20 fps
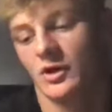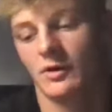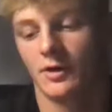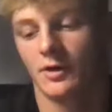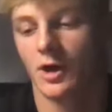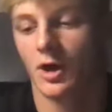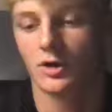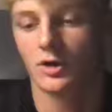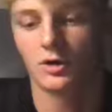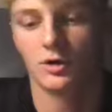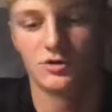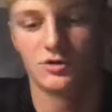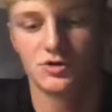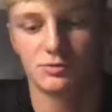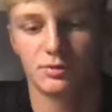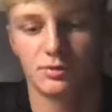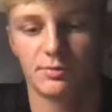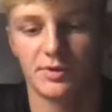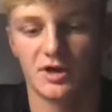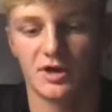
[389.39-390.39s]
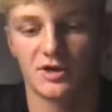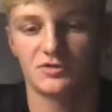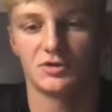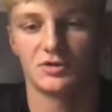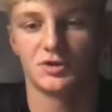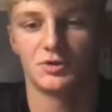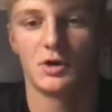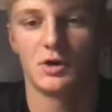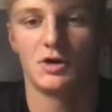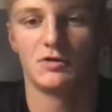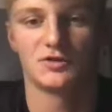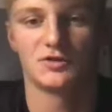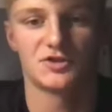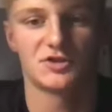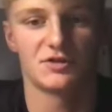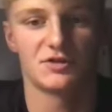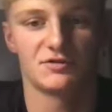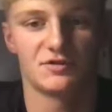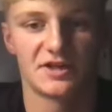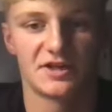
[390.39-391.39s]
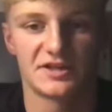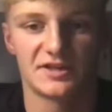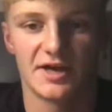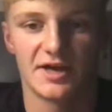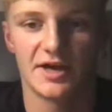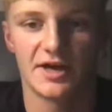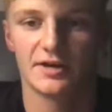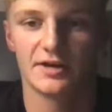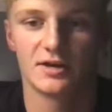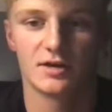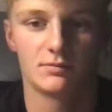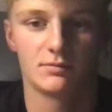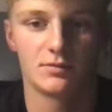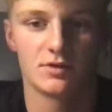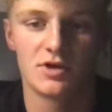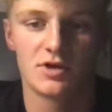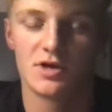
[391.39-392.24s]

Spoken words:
our coaches prepare us really well for stuff like that, and